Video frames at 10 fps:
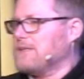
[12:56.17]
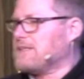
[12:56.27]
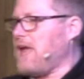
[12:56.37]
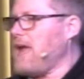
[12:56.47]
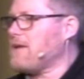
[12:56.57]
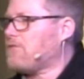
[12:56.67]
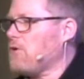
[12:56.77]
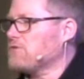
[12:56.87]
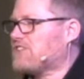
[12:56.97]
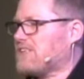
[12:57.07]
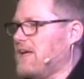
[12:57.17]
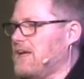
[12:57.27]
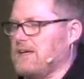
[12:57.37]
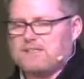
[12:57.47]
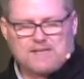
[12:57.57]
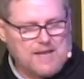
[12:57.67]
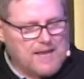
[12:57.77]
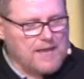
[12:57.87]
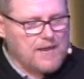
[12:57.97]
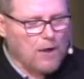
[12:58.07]
Take those things
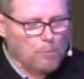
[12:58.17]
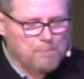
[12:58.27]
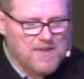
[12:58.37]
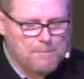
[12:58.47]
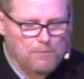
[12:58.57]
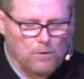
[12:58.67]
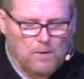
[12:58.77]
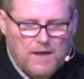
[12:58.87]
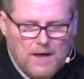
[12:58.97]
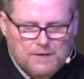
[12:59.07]
and help people